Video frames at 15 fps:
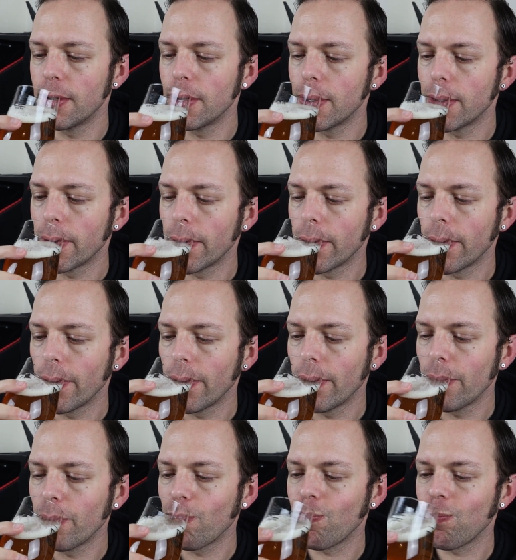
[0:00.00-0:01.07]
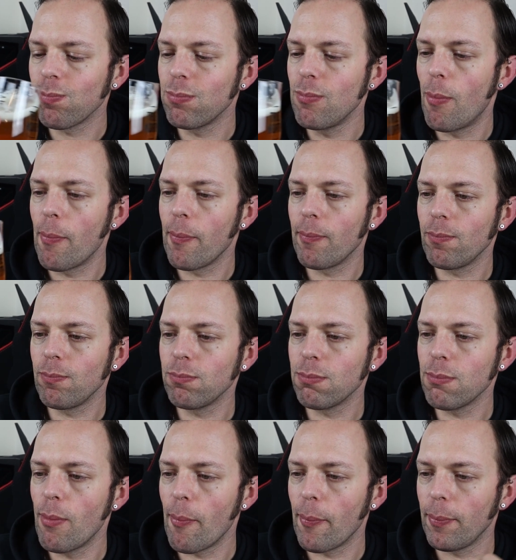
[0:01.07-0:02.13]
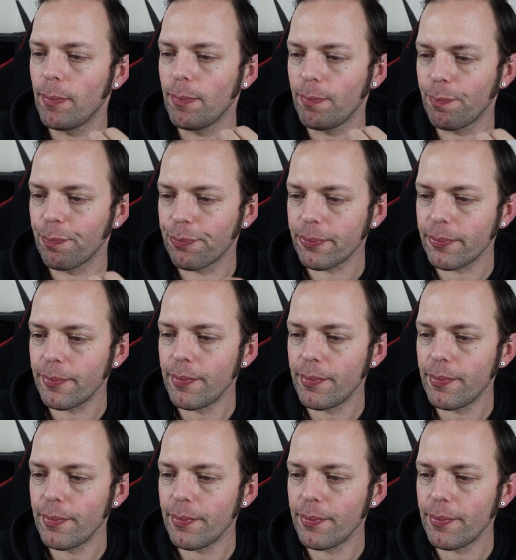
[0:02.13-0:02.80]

Nothing is said.